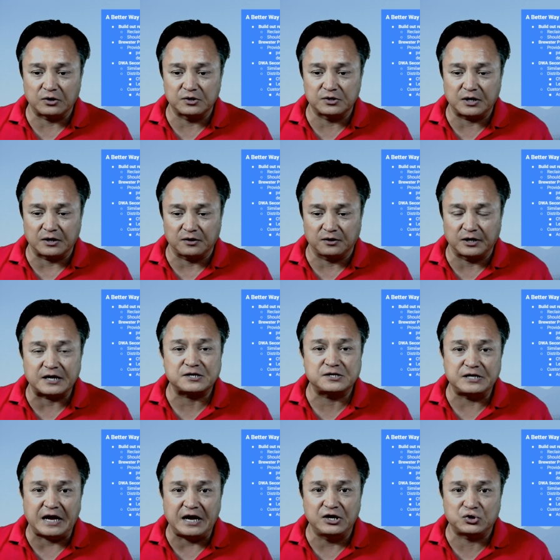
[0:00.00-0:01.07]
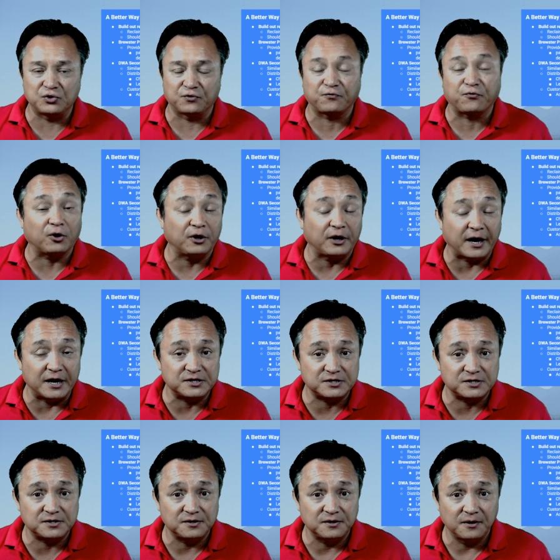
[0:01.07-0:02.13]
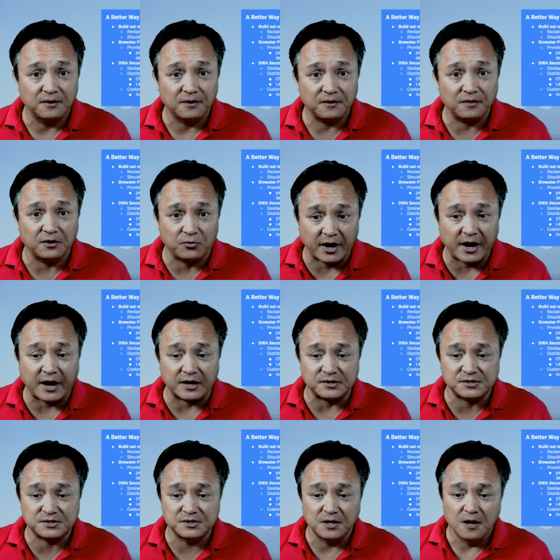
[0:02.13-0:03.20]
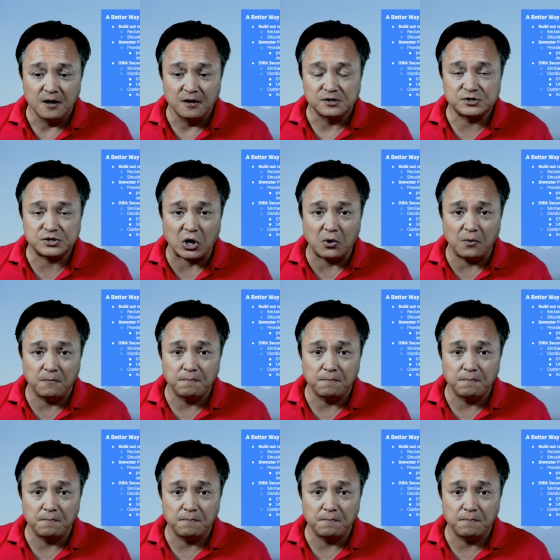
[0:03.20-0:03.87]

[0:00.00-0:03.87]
there less need to fertilize the grass. So